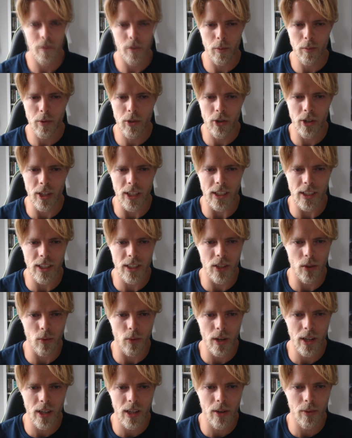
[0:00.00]
From
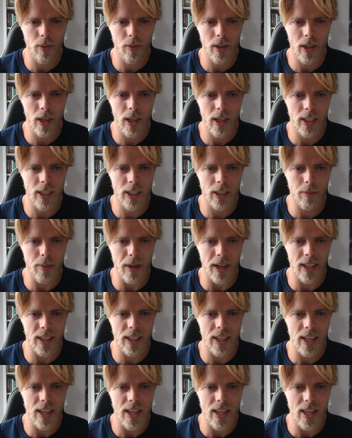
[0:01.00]
Chris: when can we
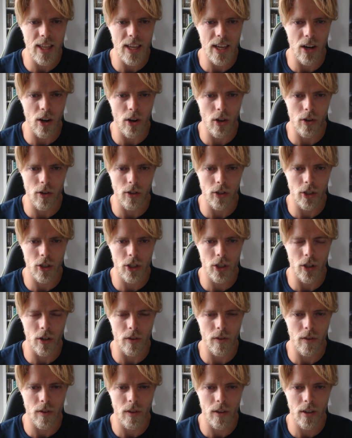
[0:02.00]
expect the launch
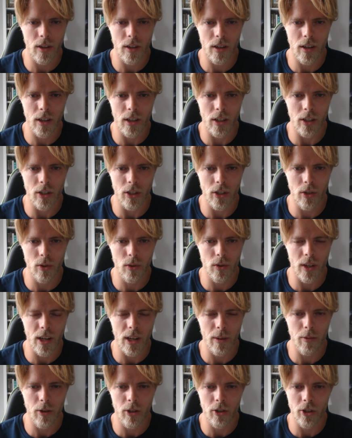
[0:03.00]
of
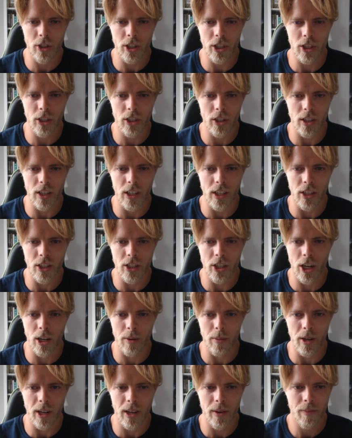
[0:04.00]
Euthanamed Nutrition in
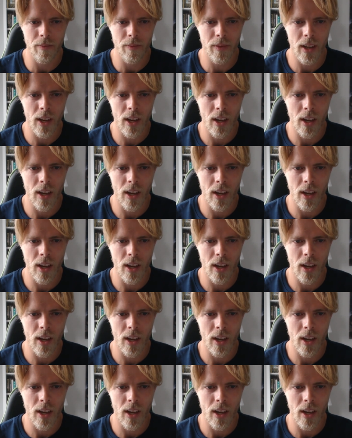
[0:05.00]
Germany?